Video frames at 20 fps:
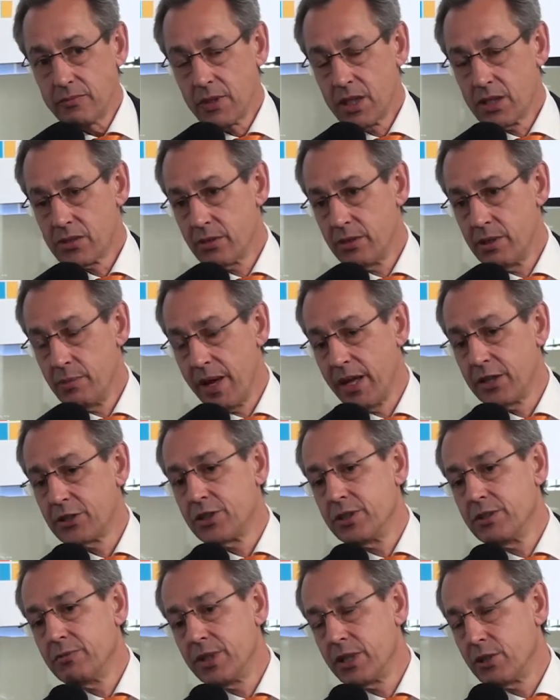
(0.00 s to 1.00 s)
So
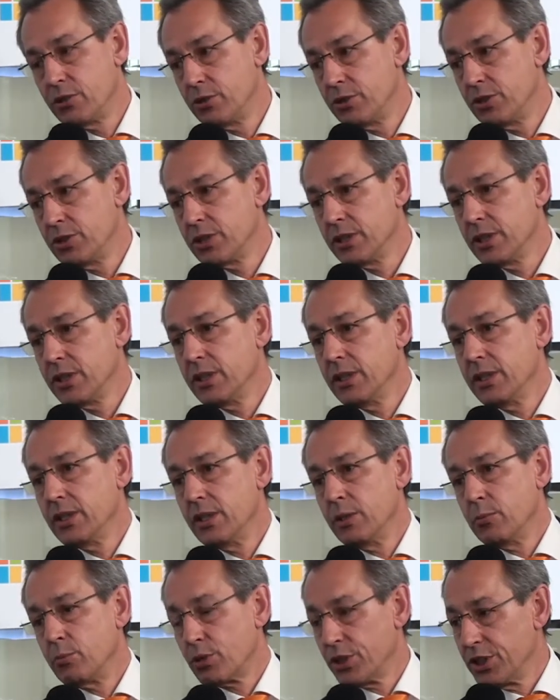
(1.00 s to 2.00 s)
imagine we could
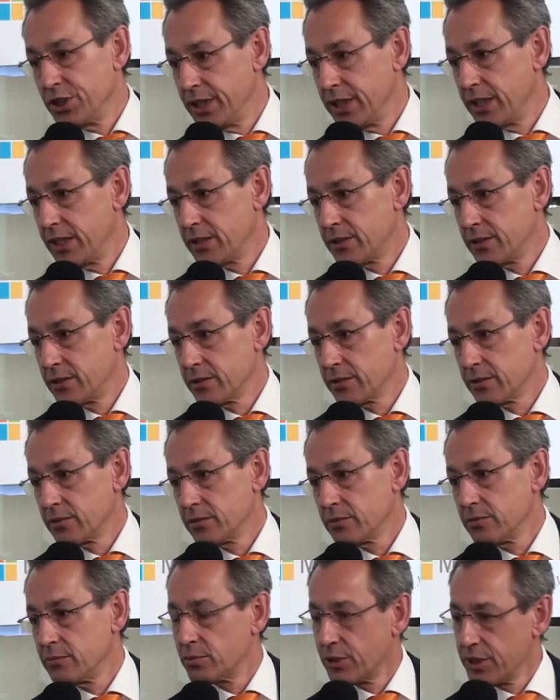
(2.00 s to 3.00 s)
predict
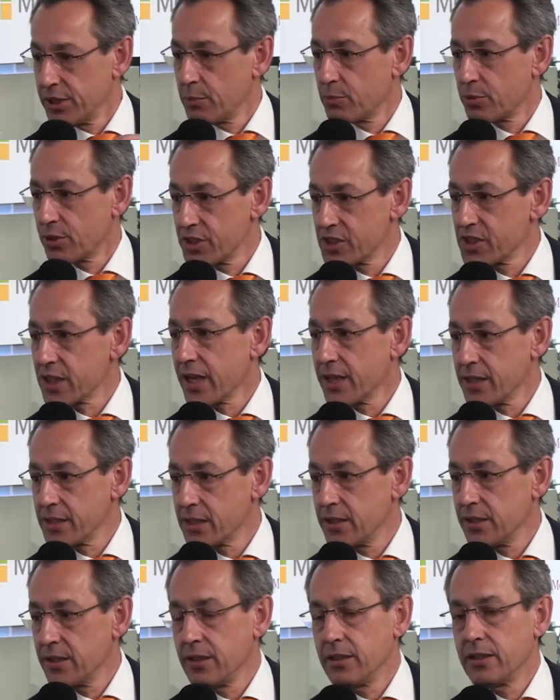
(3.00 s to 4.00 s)
pretty
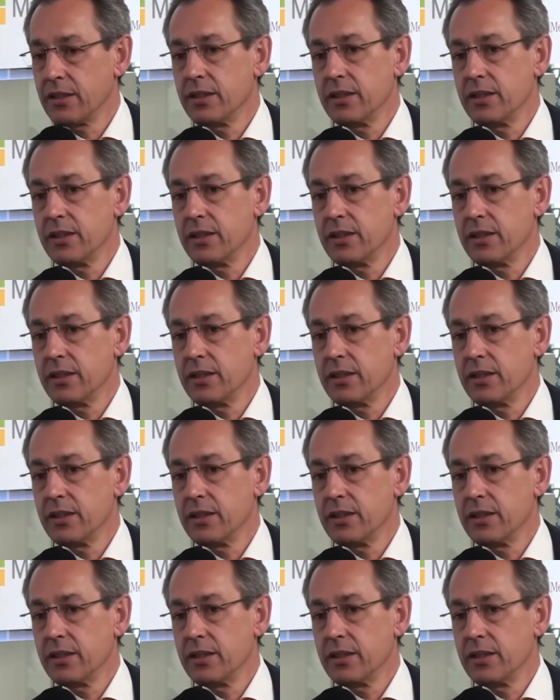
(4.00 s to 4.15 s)
precisely